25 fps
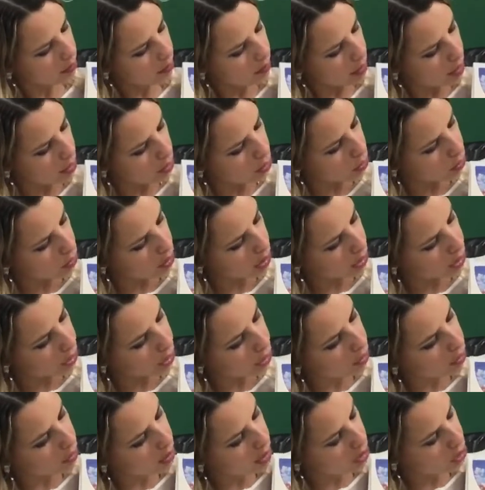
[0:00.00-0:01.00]
So the
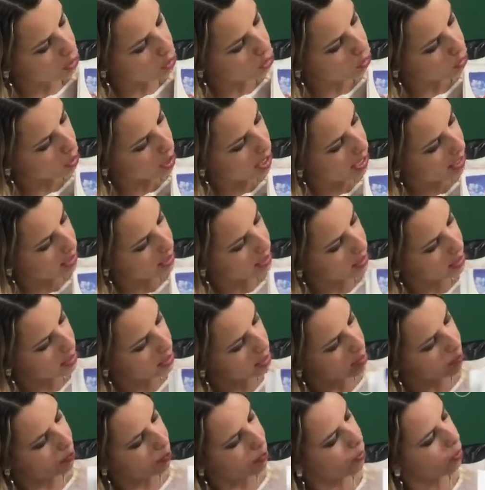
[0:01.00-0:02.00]
girl is dressed
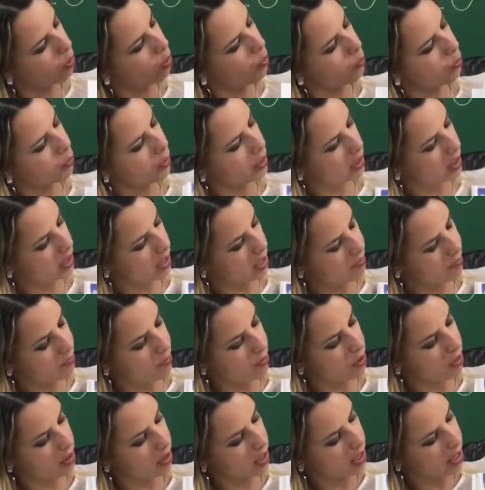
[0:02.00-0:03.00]
appropriately
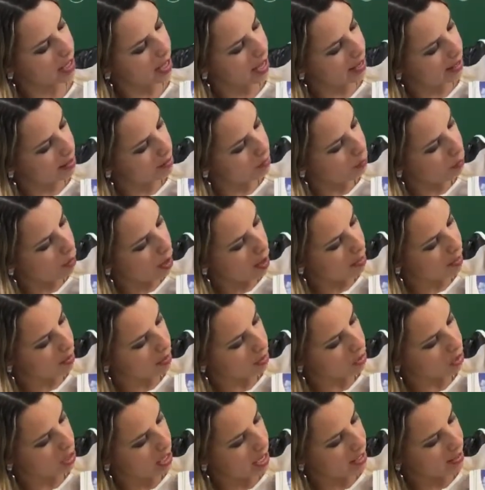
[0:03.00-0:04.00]
for the kind of weather.
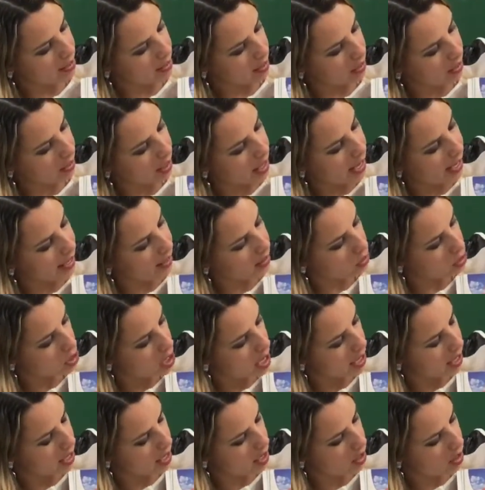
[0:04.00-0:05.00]
She has a light
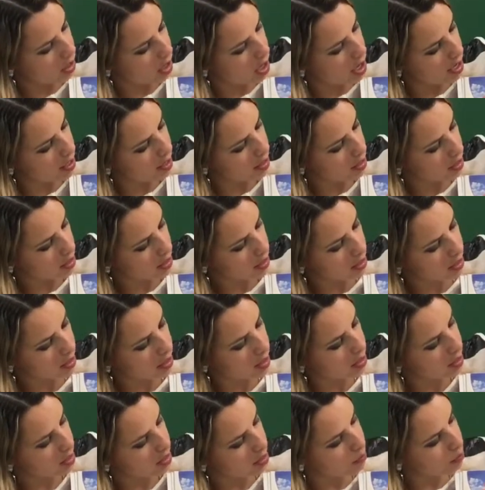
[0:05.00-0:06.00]
jacket on, a
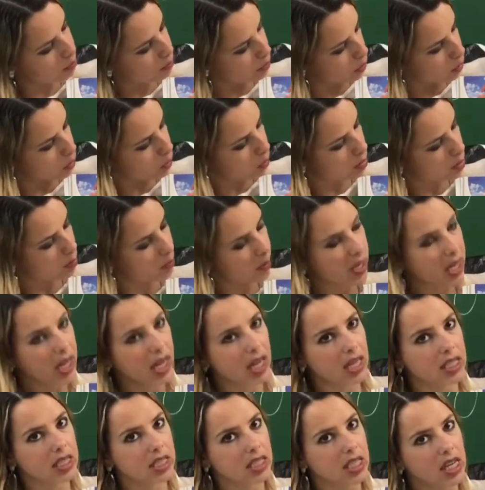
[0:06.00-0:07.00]
skirt, some boots,
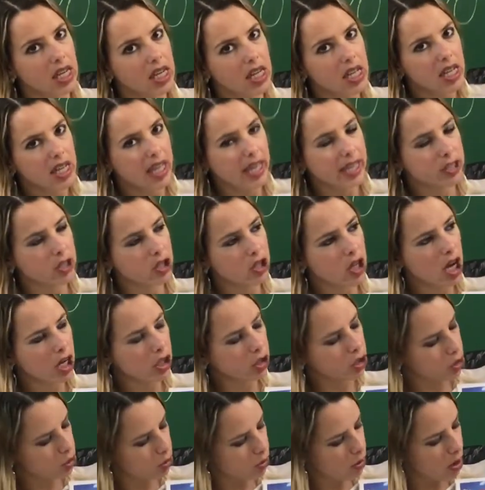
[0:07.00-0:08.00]
because it's
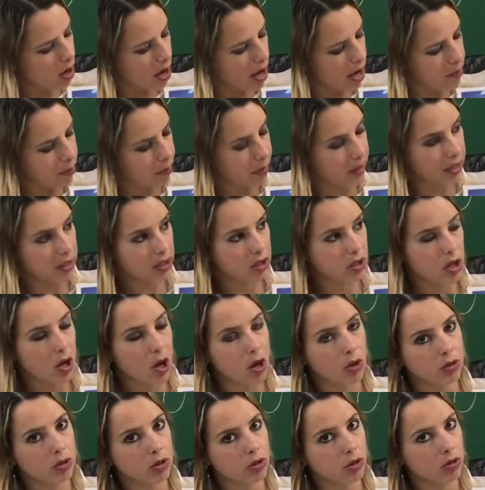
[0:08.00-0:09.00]
not too hot, but it's
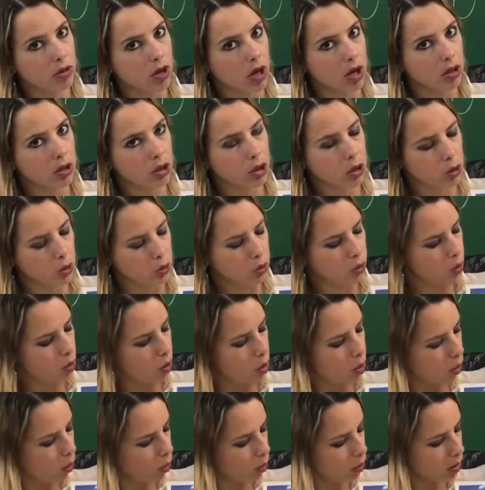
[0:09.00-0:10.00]
also not too
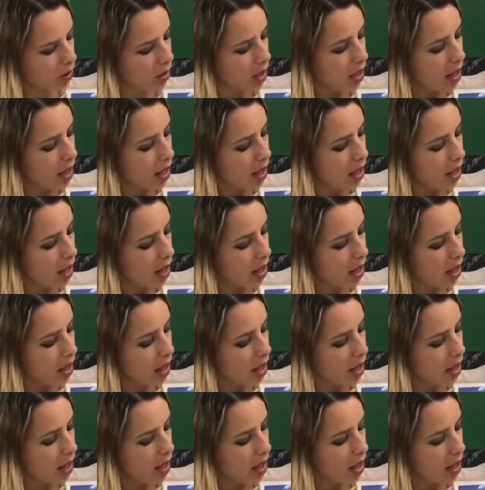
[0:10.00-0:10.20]
cold.